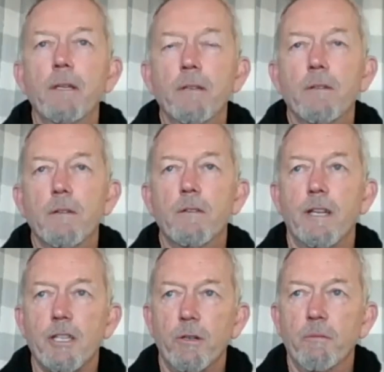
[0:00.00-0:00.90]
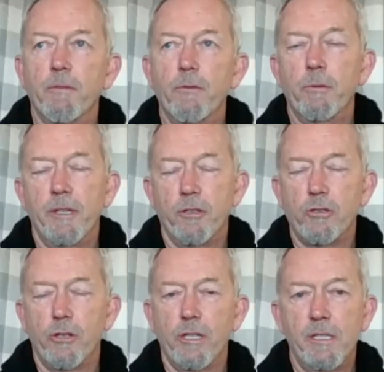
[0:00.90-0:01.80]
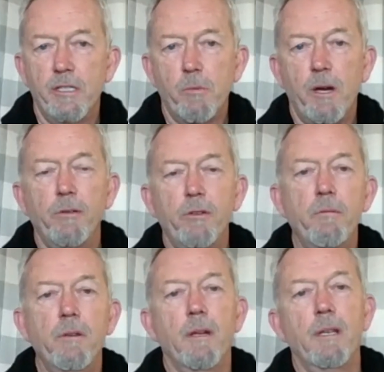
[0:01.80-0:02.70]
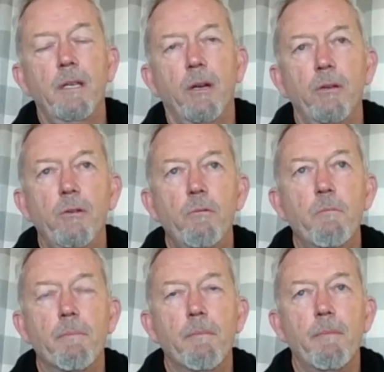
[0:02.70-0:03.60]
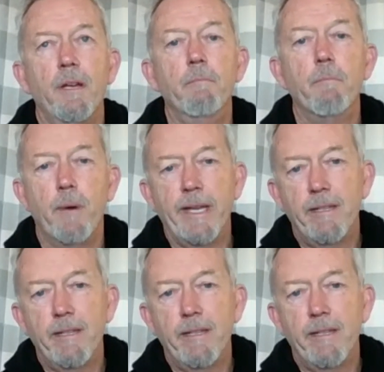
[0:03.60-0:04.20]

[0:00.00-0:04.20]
you touched on it before around the triggers as well. It may